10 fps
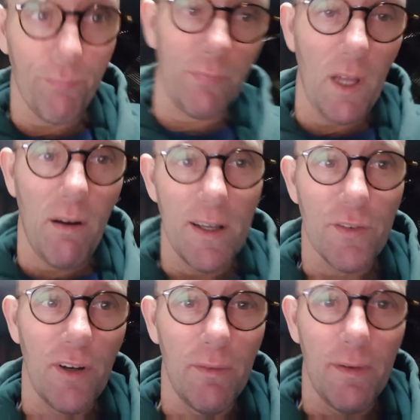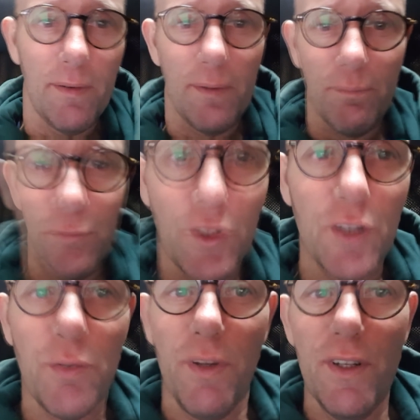bit. All right, so
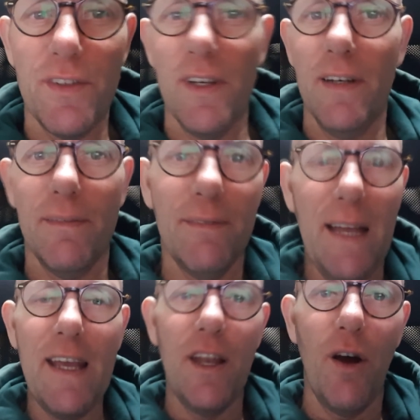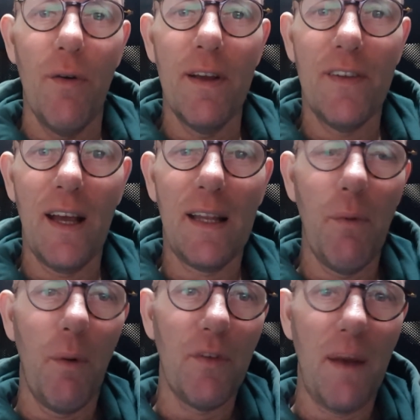just wanted to let you know exactly
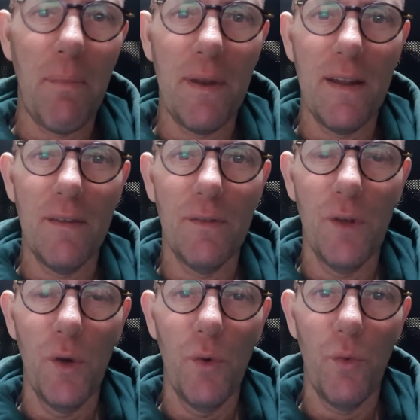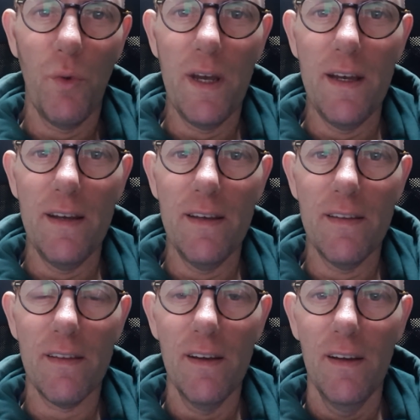what was happening
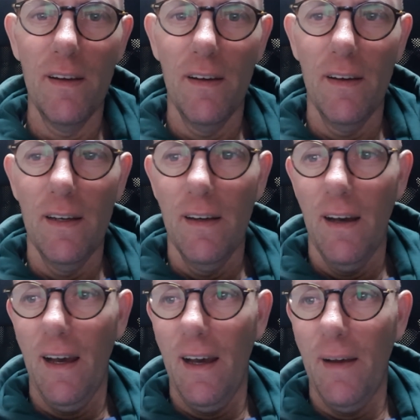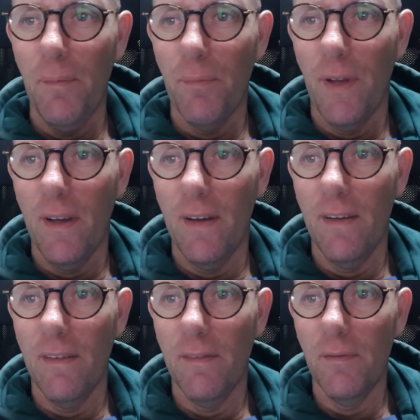with. Um,
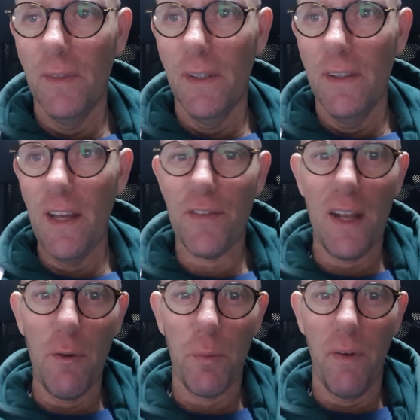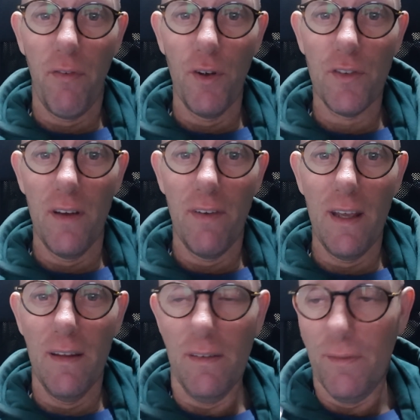yesterday was my first day of
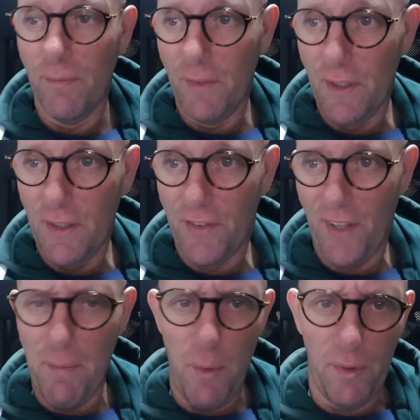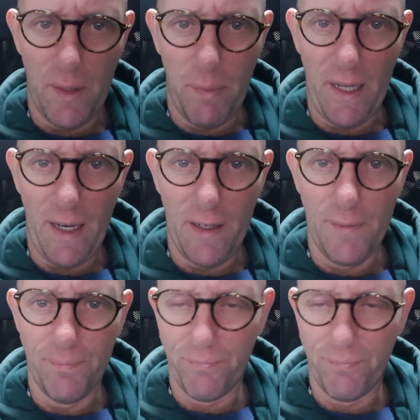eating. You see me with the banana.